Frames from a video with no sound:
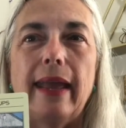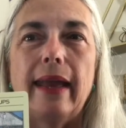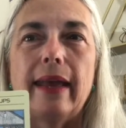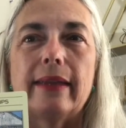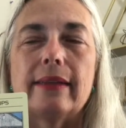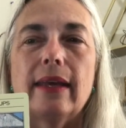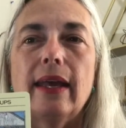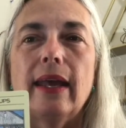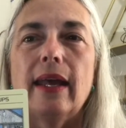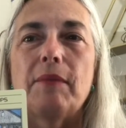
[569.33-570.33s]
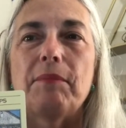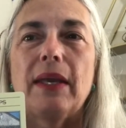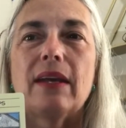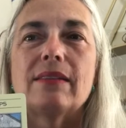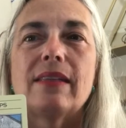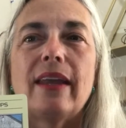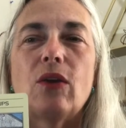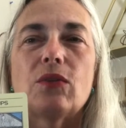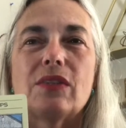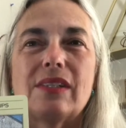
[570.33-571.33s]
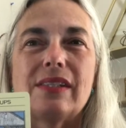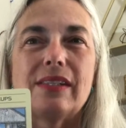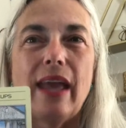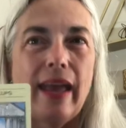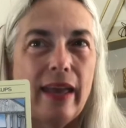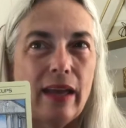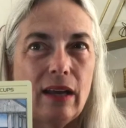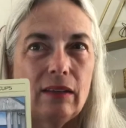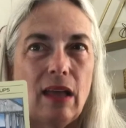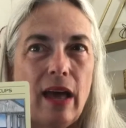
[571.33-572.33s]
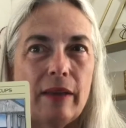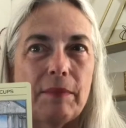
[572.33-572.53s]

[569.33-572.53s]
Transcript: And because they don't say a lot,